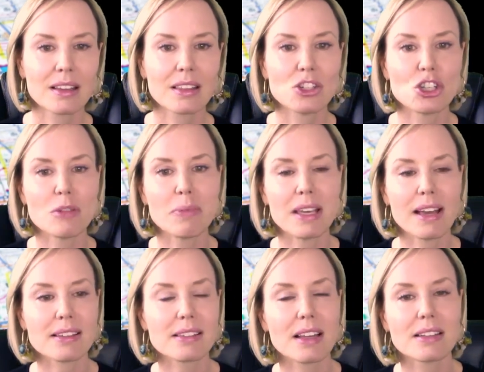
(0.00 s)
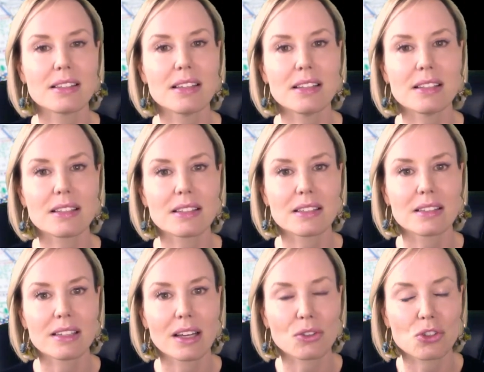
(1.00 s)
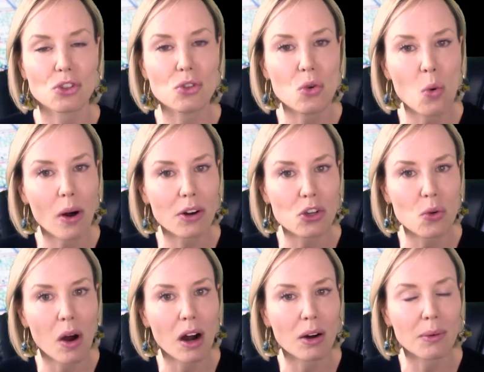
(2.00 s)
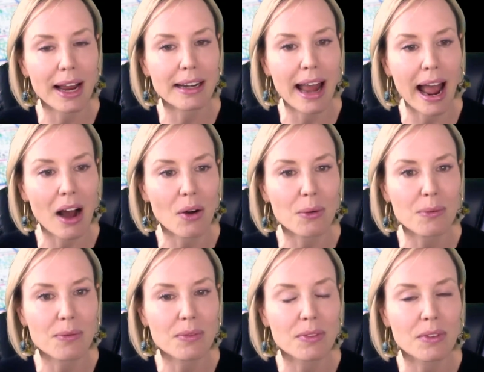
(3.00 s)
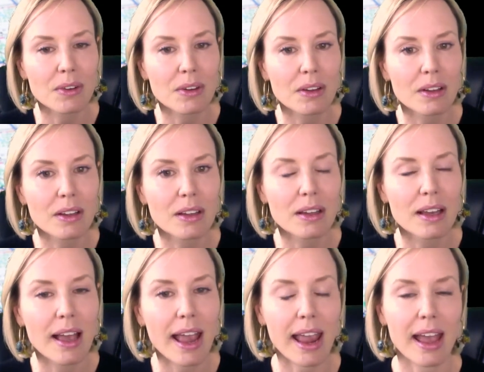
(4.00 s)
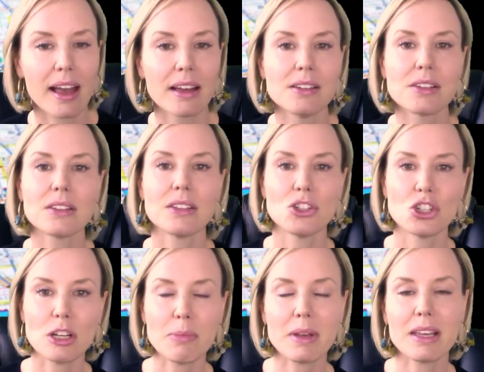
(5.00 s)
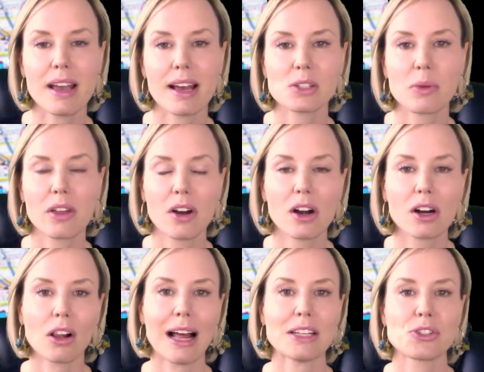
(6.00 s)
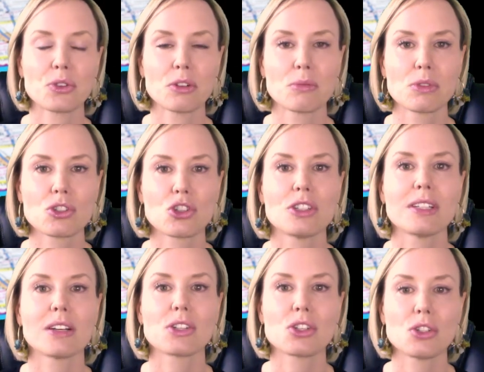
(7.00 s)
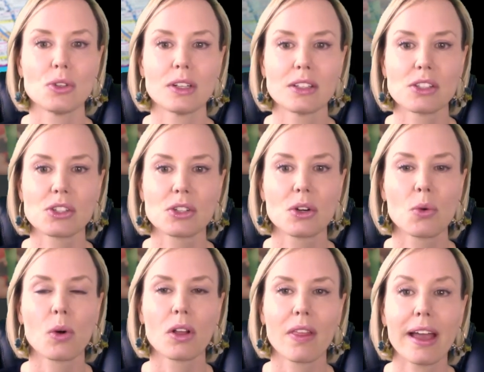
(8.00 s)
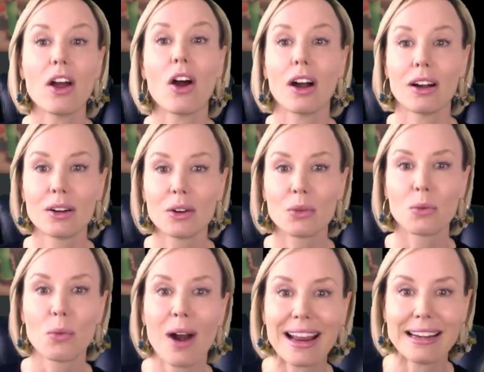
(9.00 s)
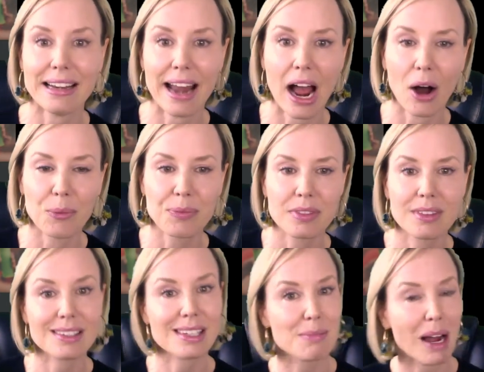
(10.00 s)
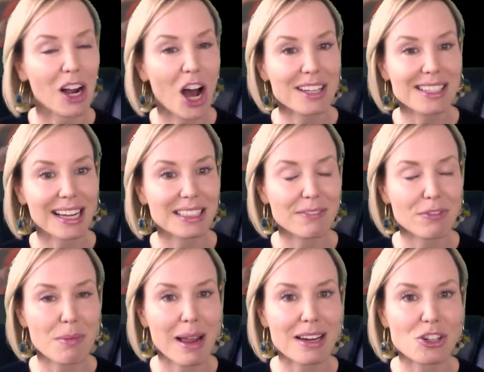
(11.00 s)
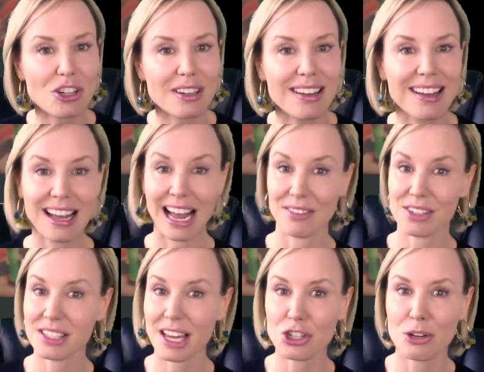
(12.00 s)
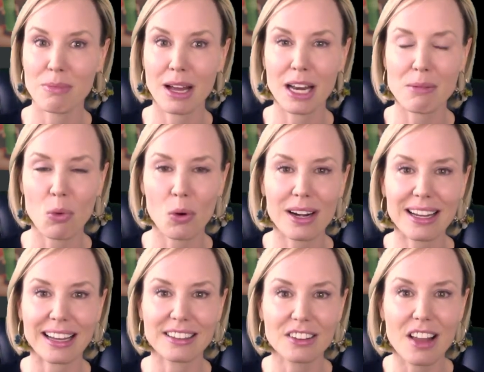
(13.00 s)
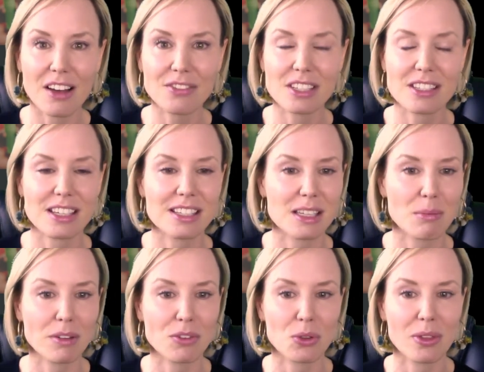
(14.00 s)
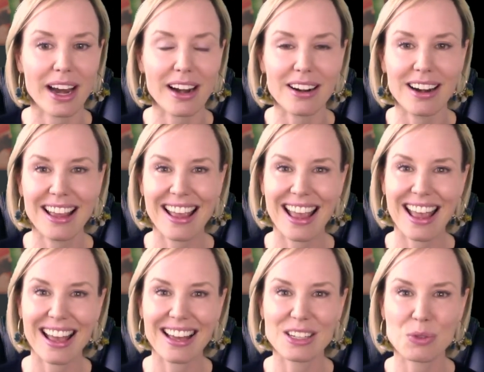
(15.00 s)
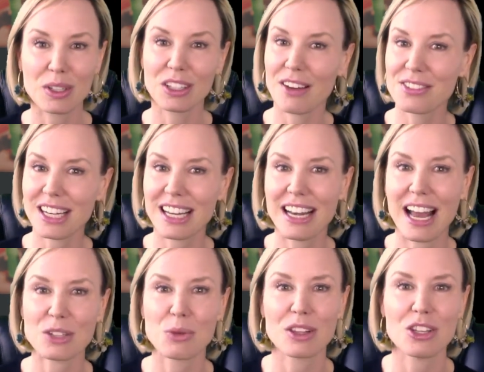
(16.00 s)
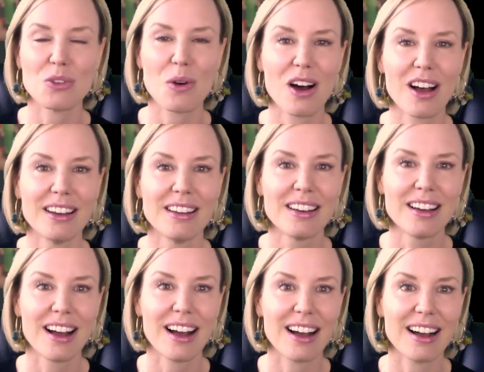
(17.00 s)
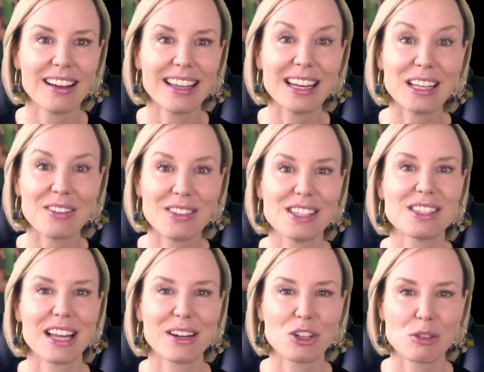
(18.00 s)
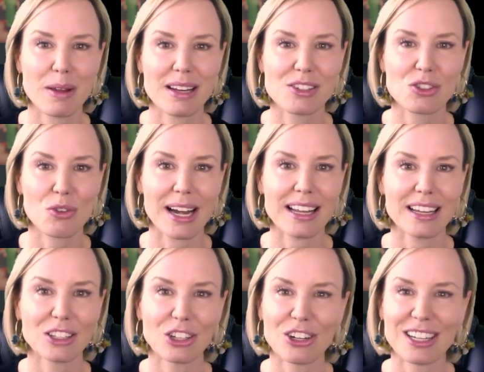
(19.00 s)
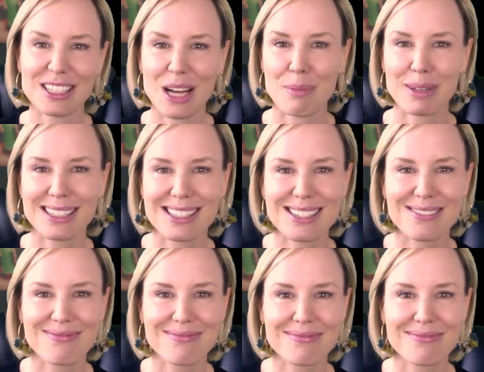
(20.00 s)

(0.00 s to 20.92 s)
The GPS does this, tells you where you are right now, and the GPS within our classrooms should tell students where they are right now. This is my contact information. I have a session Monday morning. I'd love to see some of you there and would love to connect with you on any of these standards-based grading and learning topics.